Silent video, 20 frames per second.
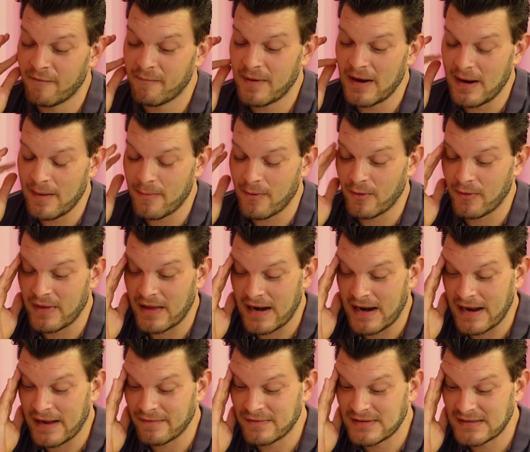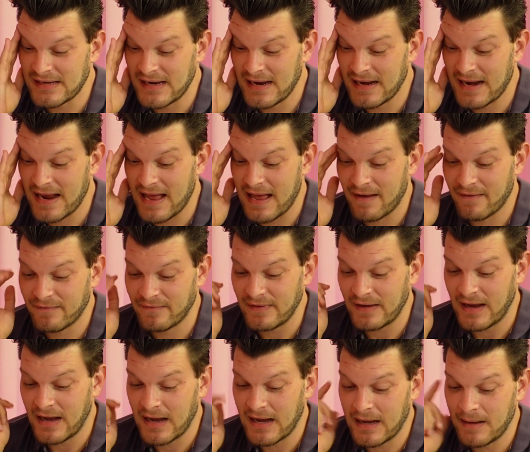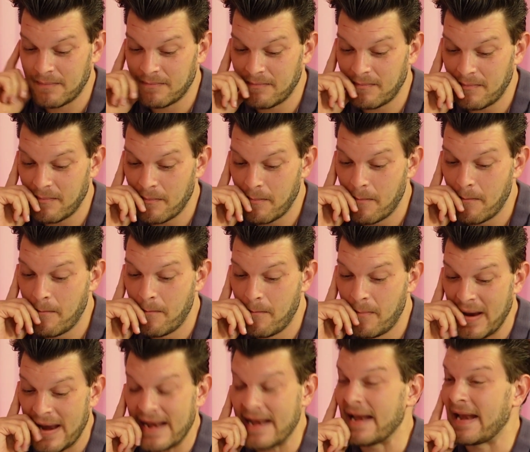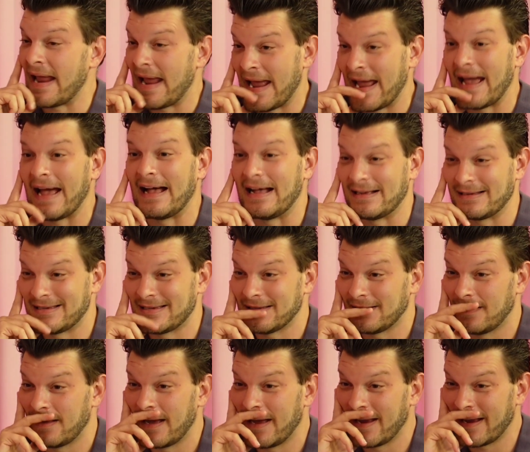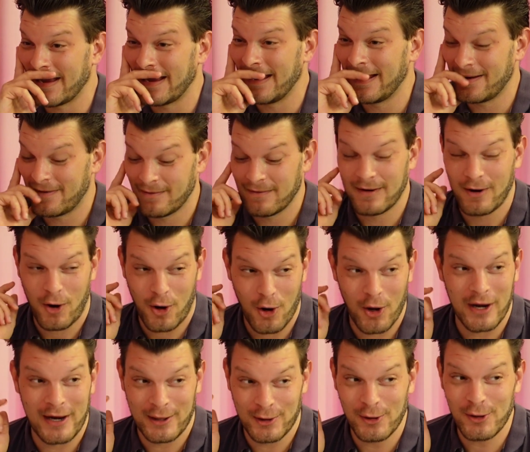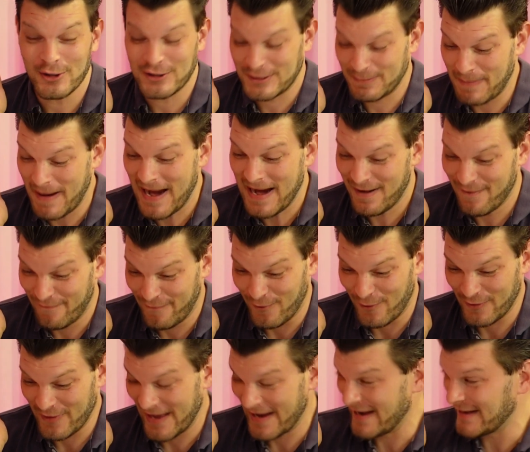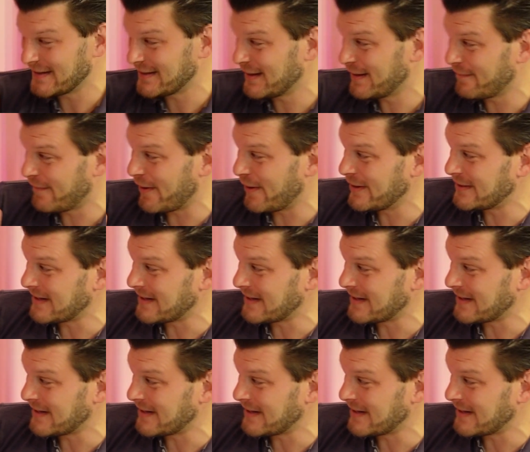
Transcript: of people that I have seen have bitten ass. Like it looks painful. They get to the very